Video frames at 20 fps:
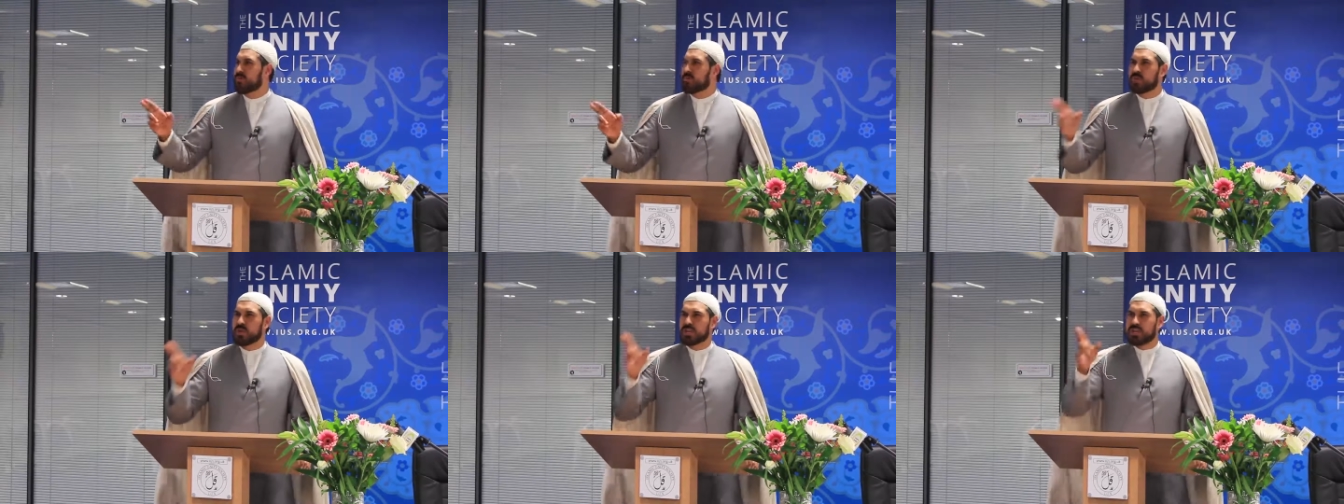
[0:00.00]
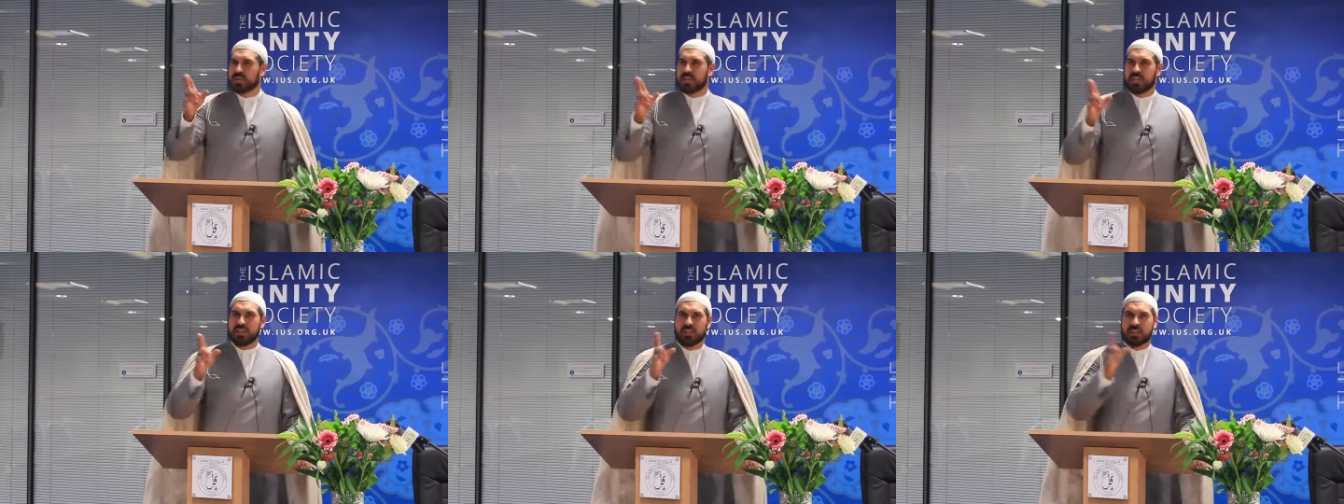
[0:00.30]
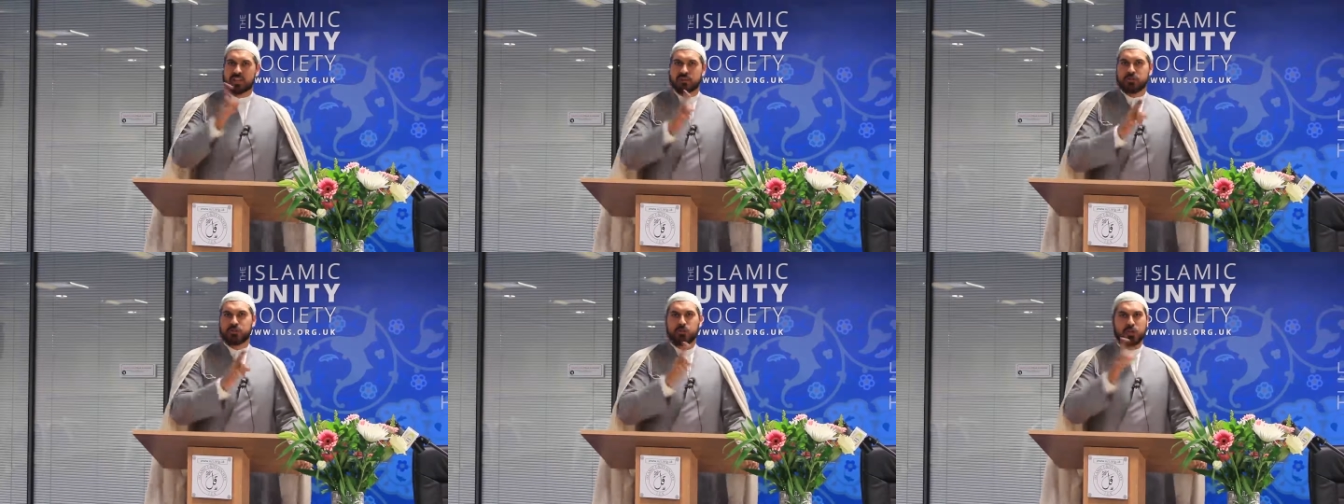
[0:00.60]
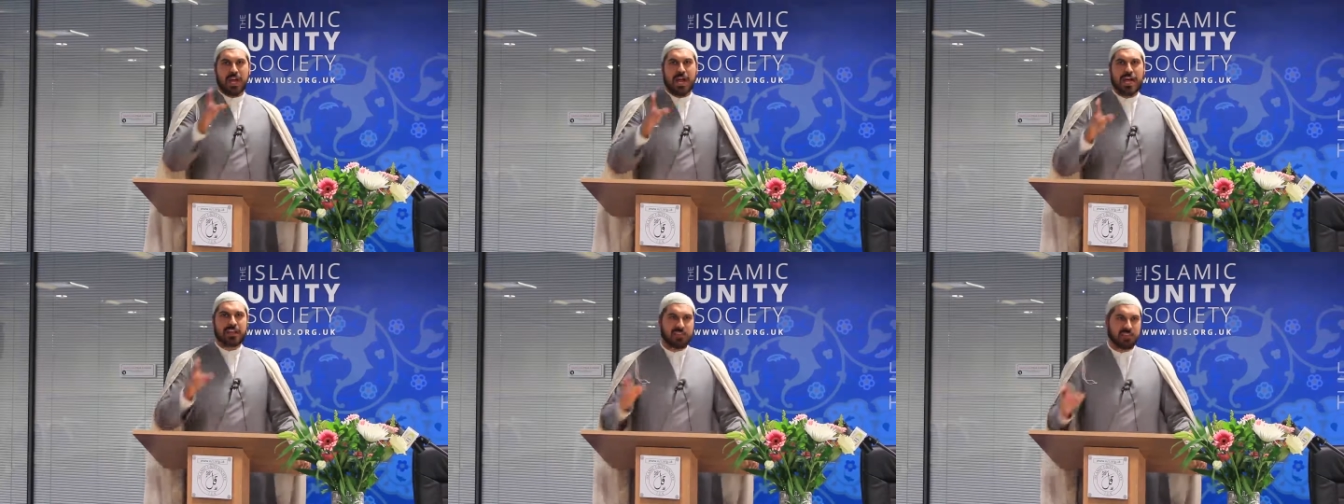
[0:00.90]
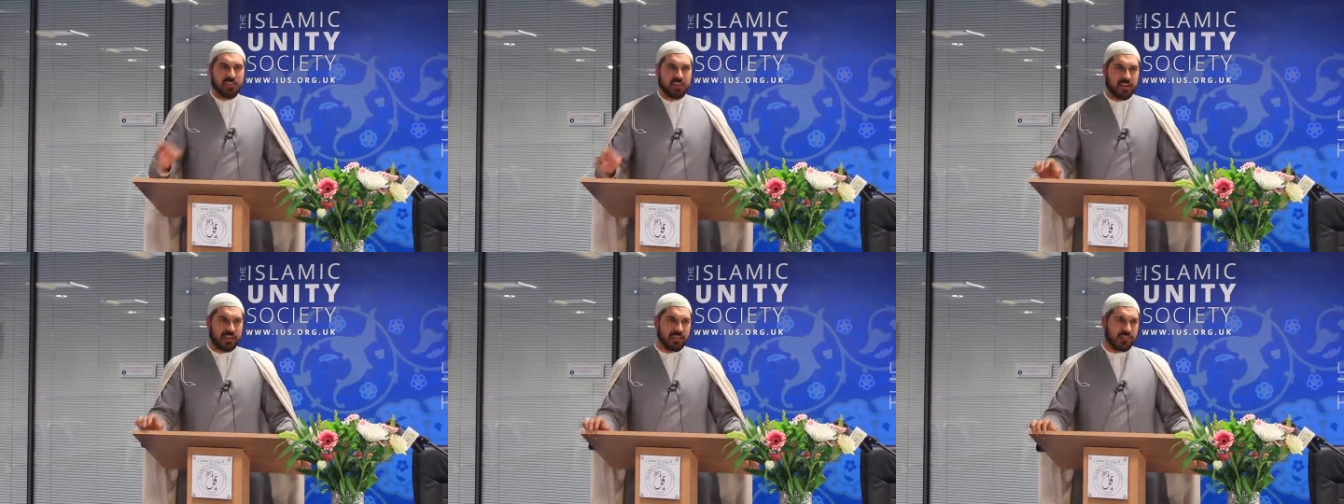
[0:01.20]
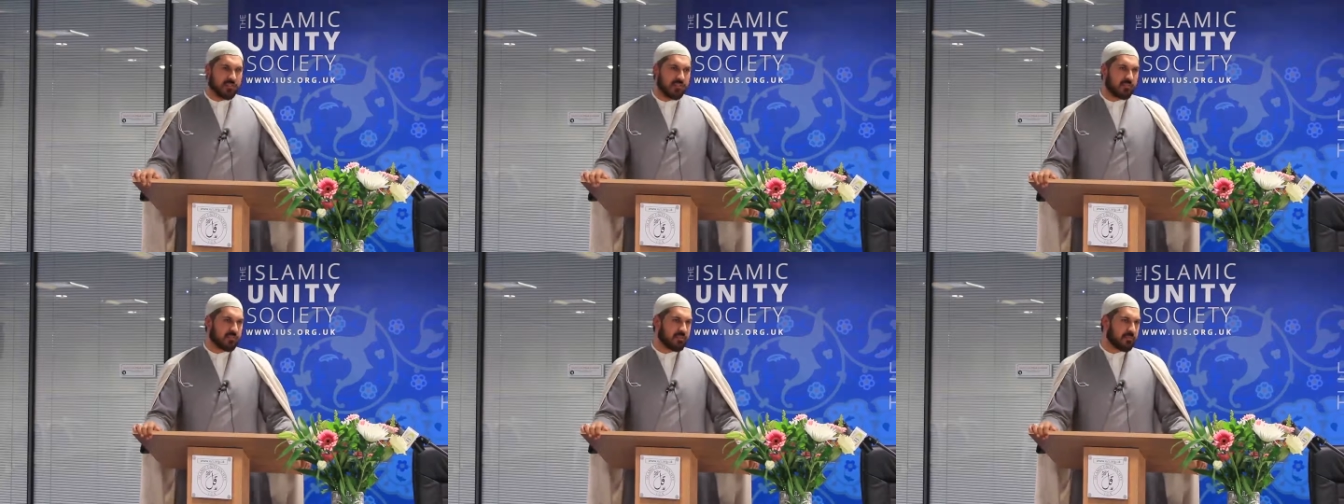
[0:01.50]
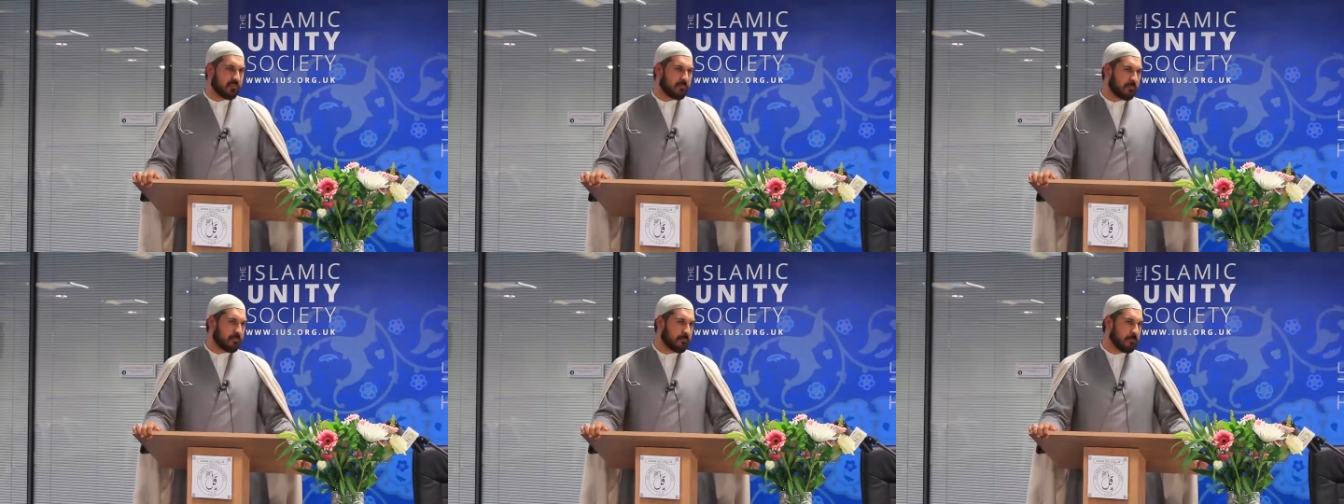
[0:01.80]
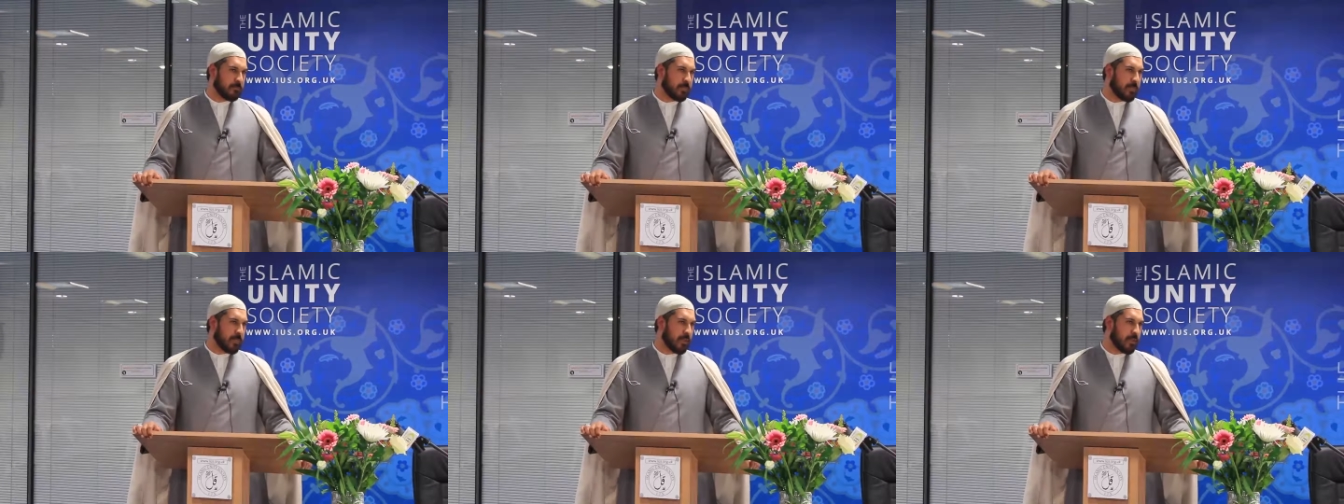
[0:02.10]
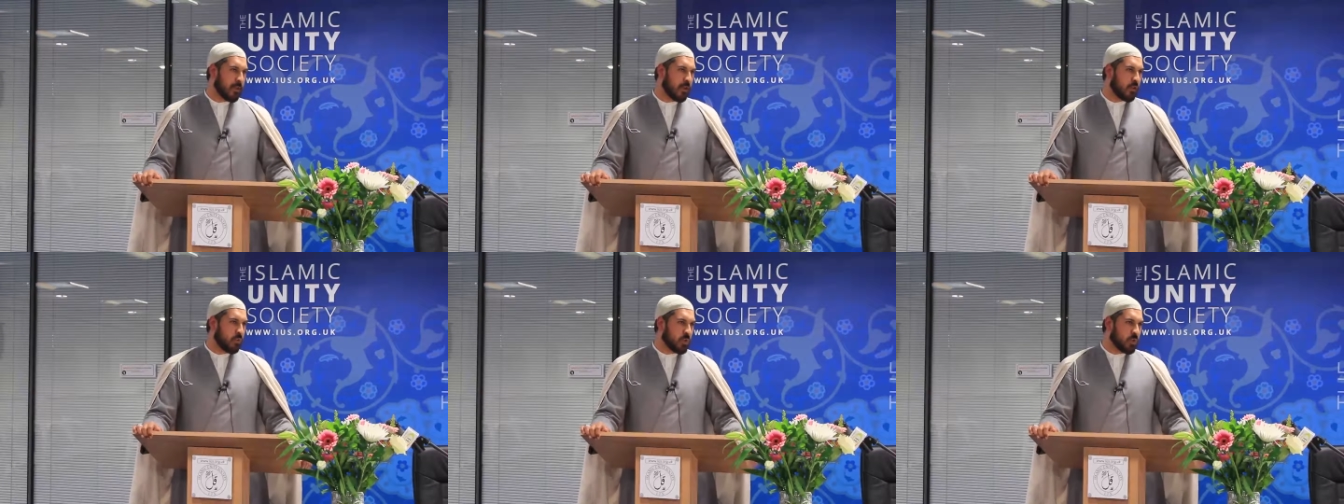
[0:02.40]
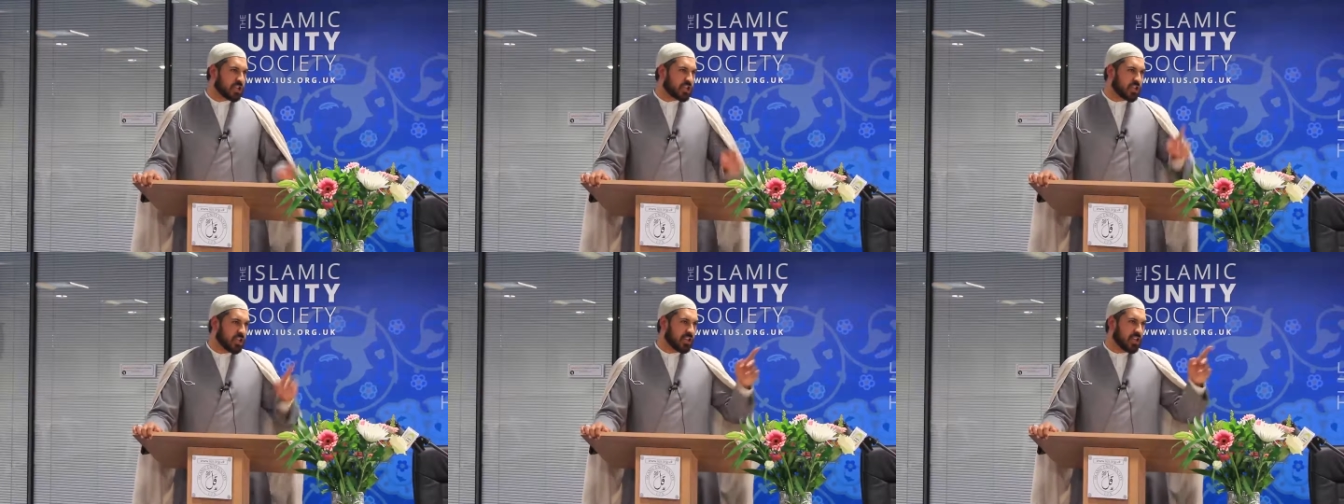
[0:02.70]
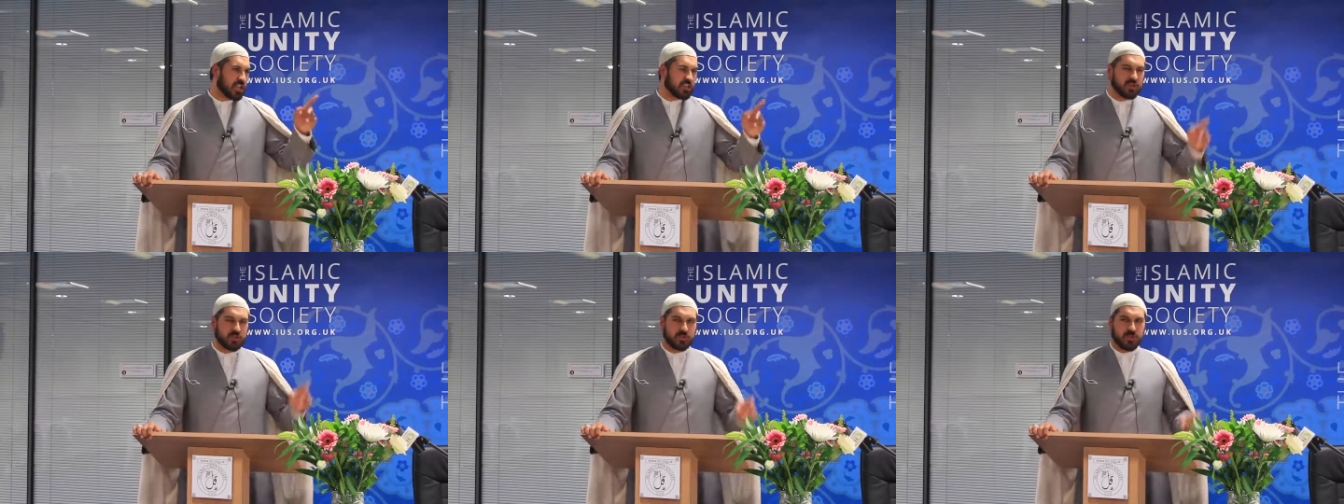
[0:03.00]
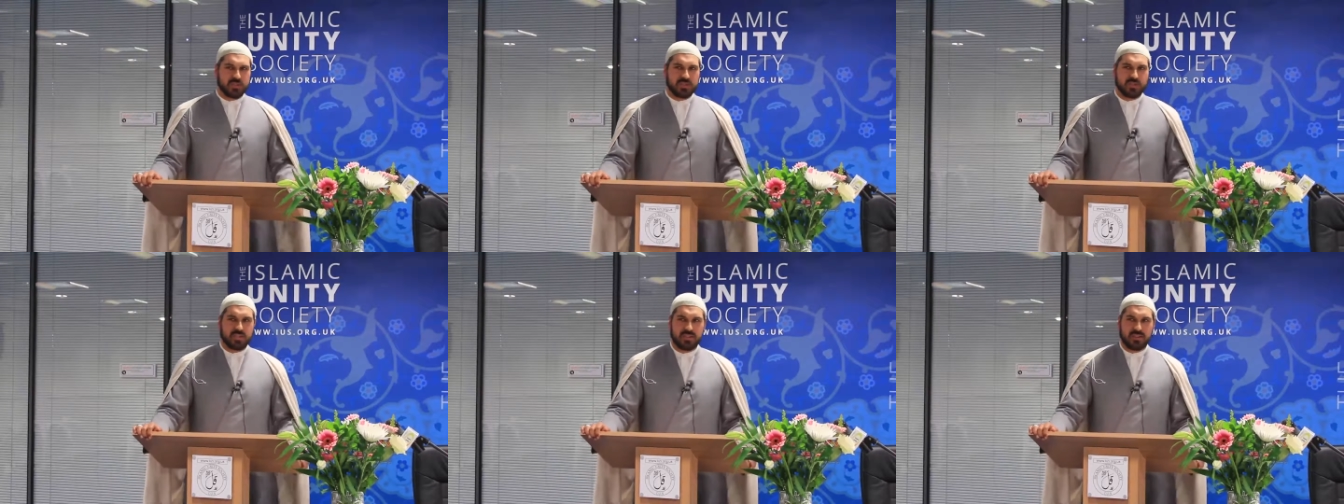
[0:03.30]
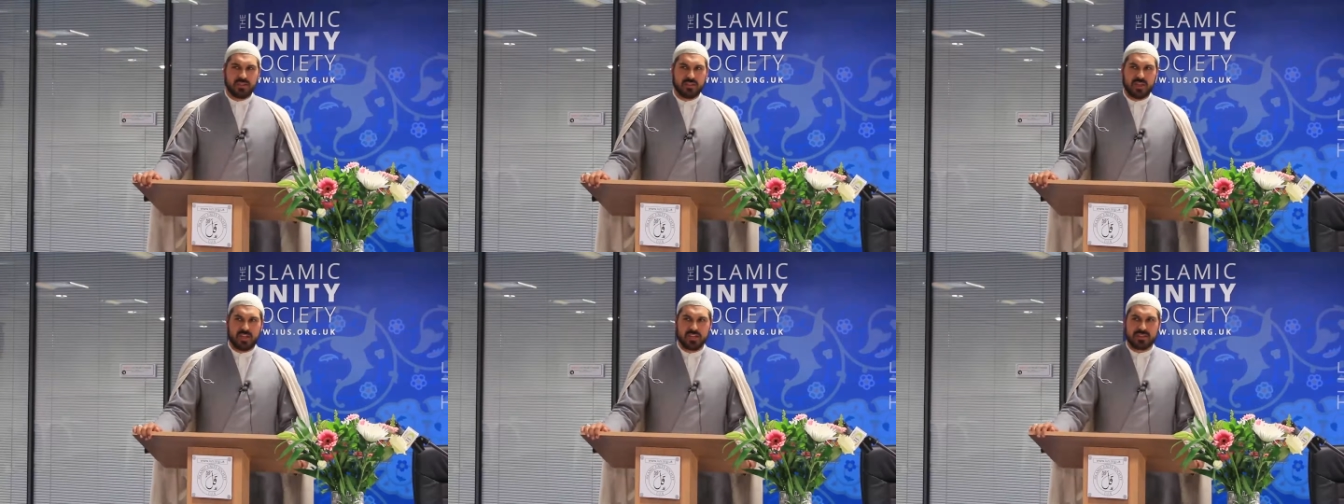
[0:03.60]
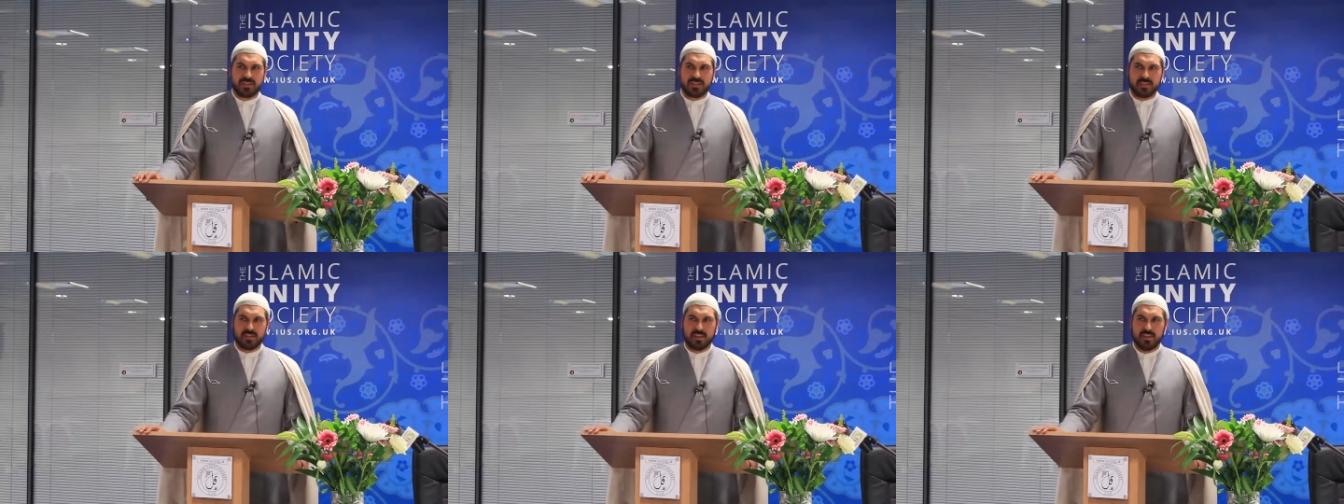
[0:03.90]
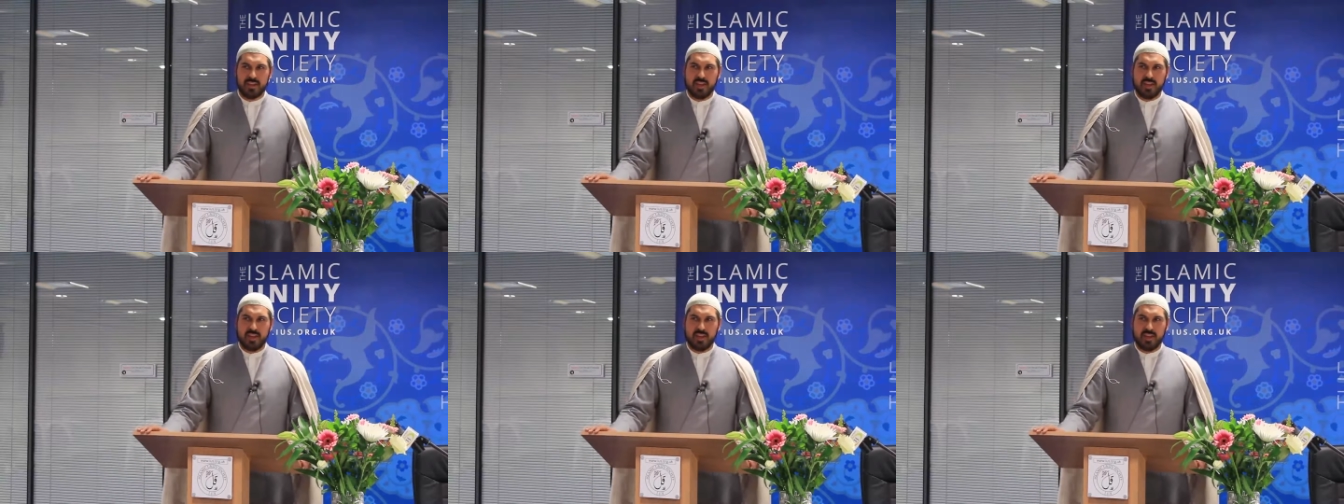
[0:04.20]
wishing that you had this, wishing that you wanted this.